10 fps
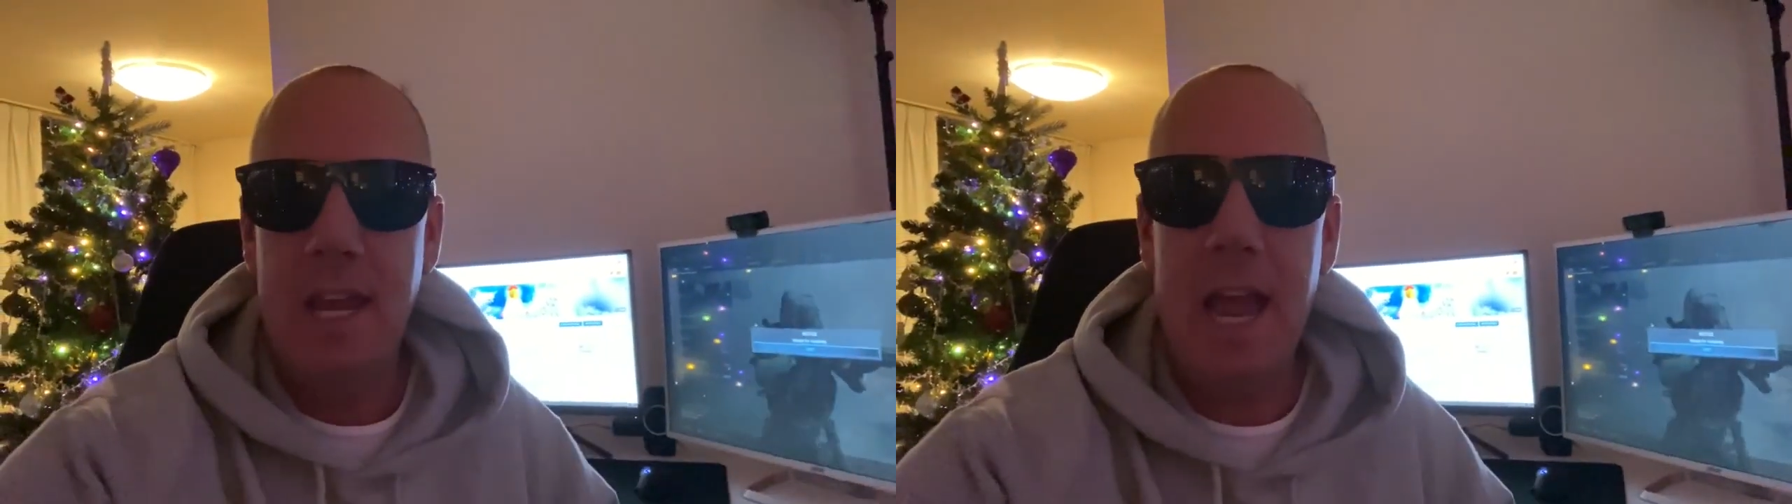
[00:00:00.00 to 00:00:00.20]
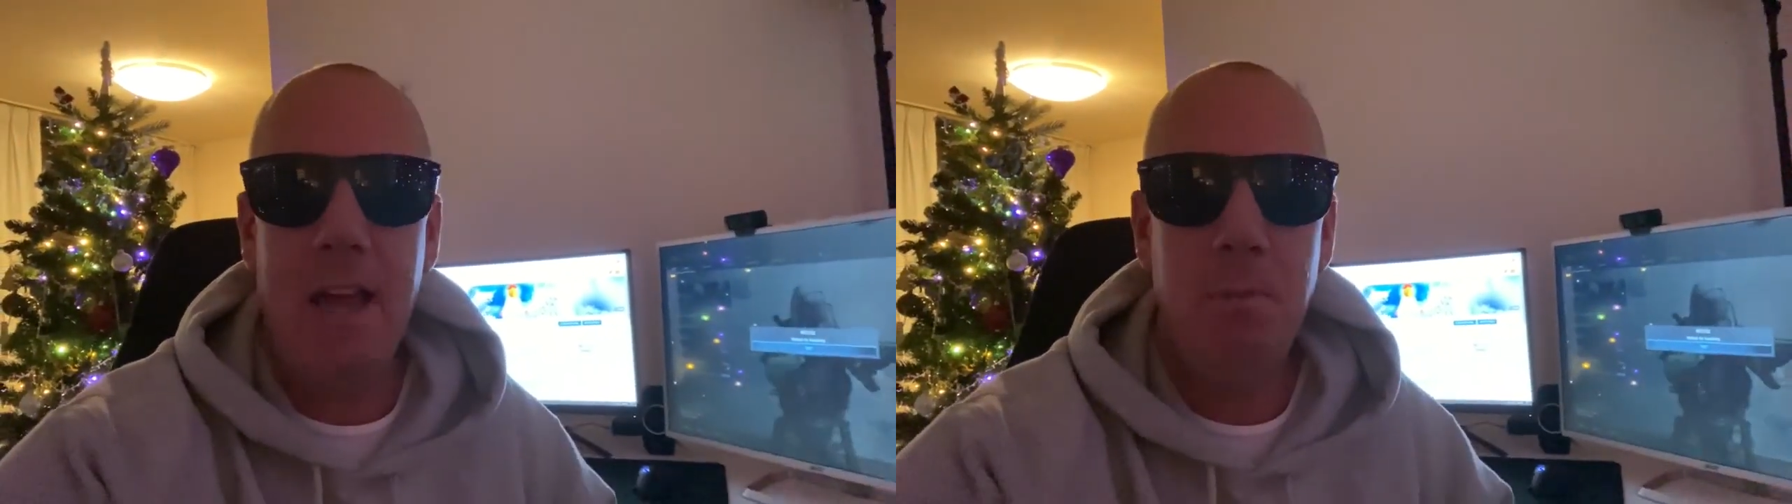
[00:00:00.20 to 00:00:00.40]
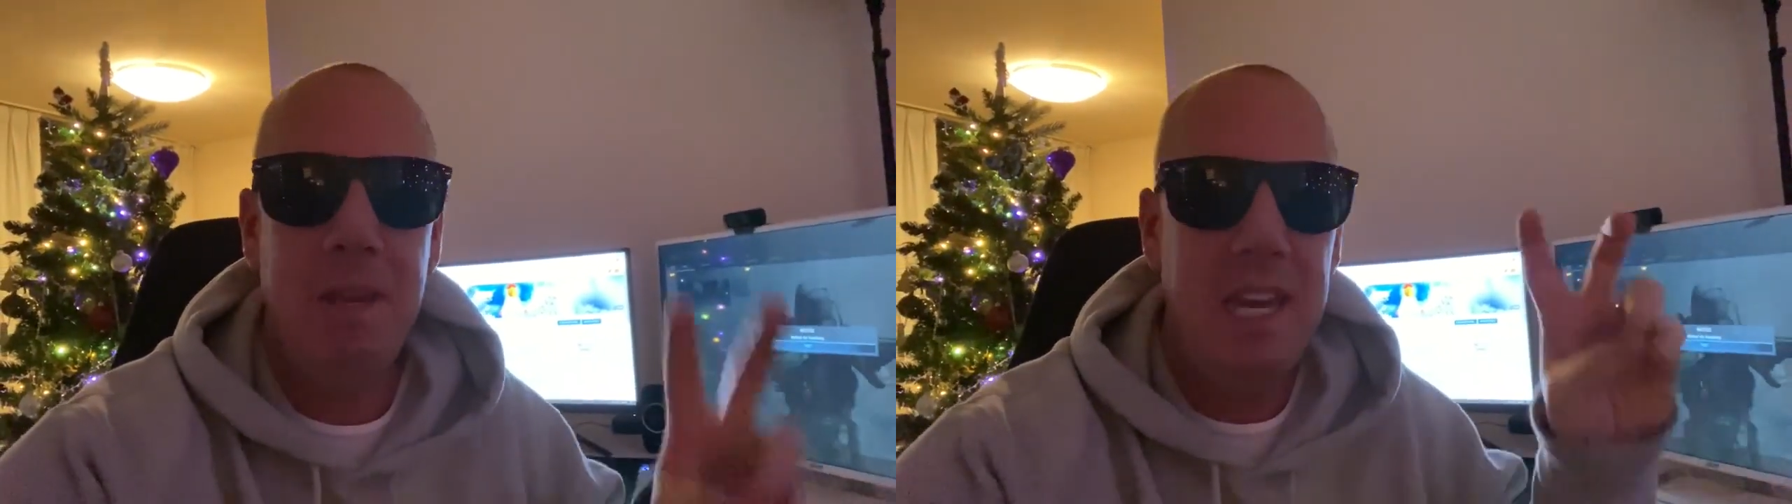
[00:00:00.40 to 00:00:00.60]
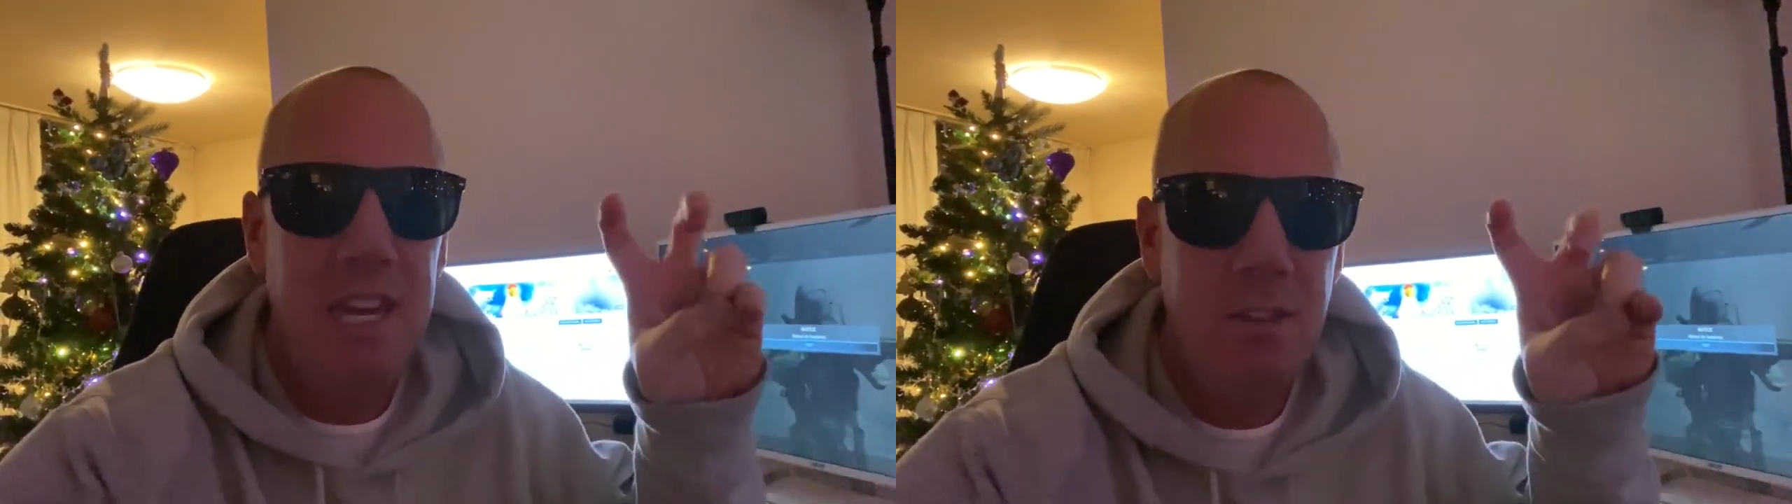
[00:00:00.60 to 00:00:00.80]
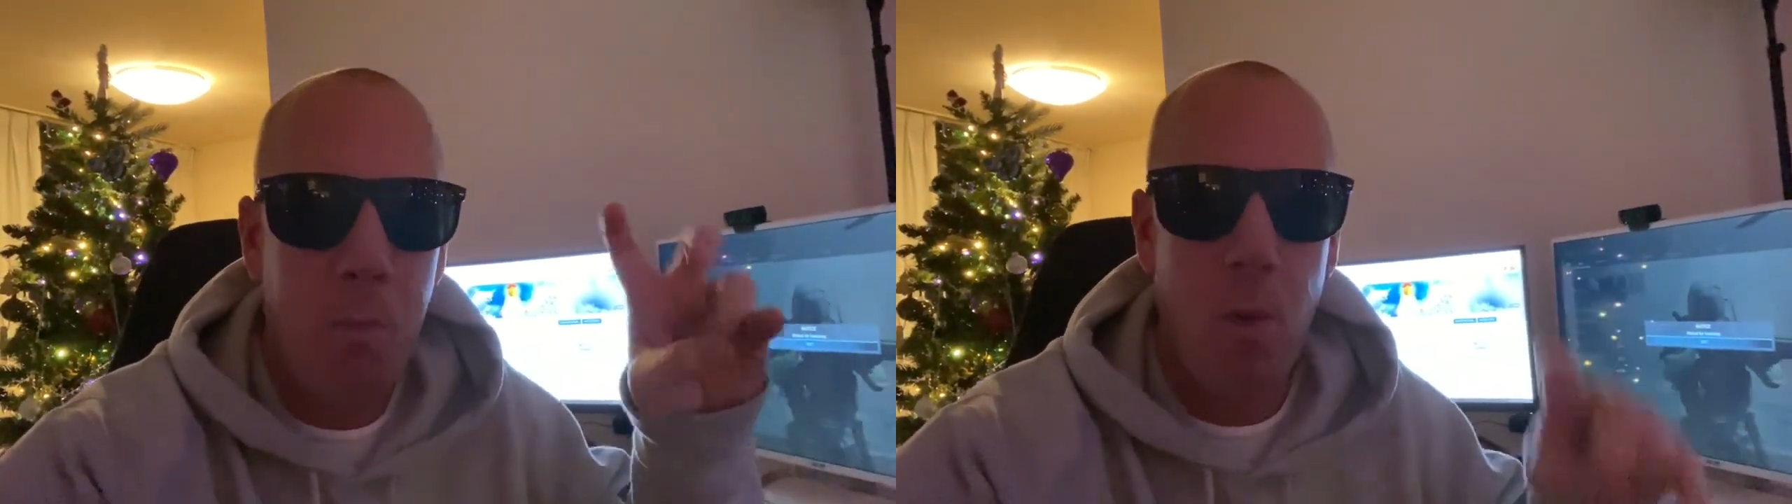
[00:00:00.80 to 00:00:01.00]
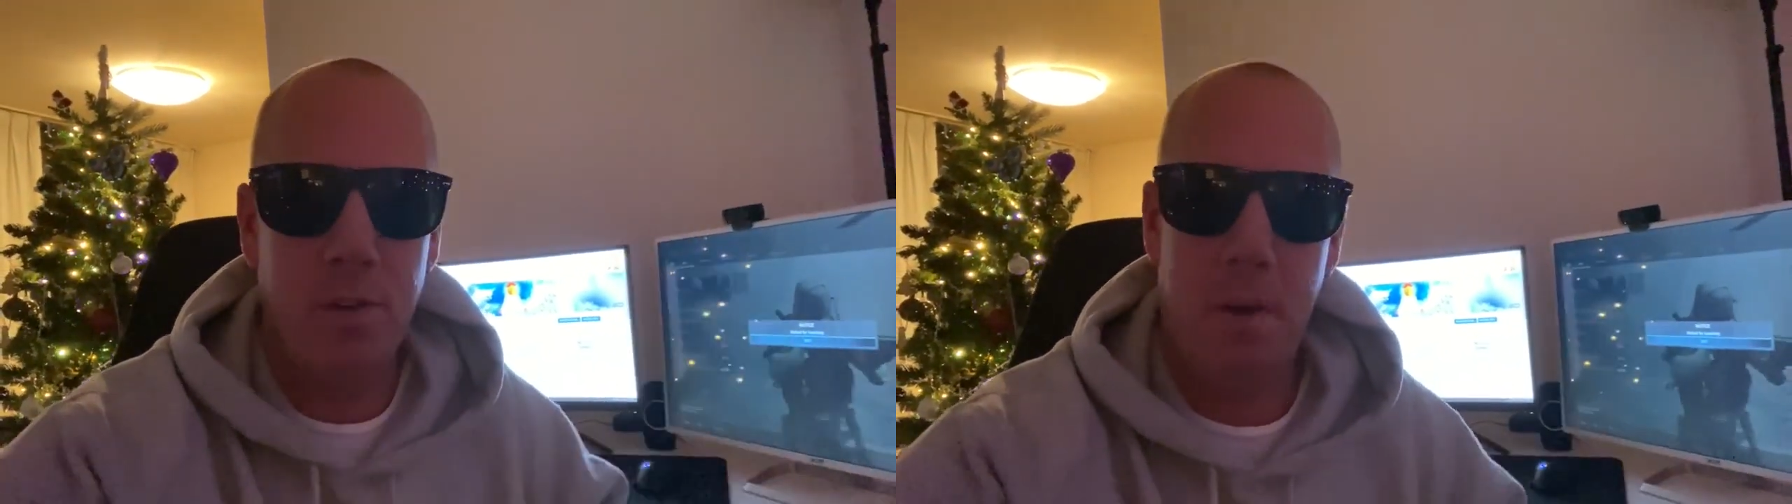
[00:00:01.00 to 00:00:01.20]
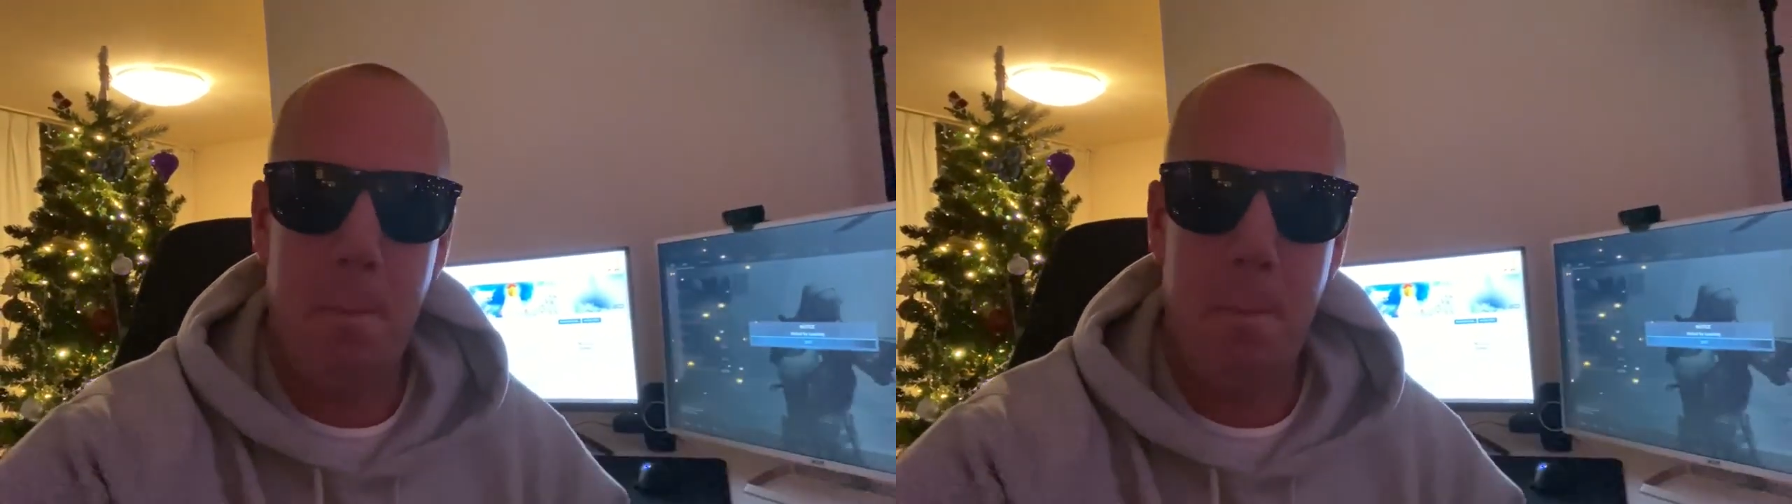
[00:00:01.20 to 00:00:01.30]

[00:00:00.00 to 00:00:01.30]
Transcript: It has to be esports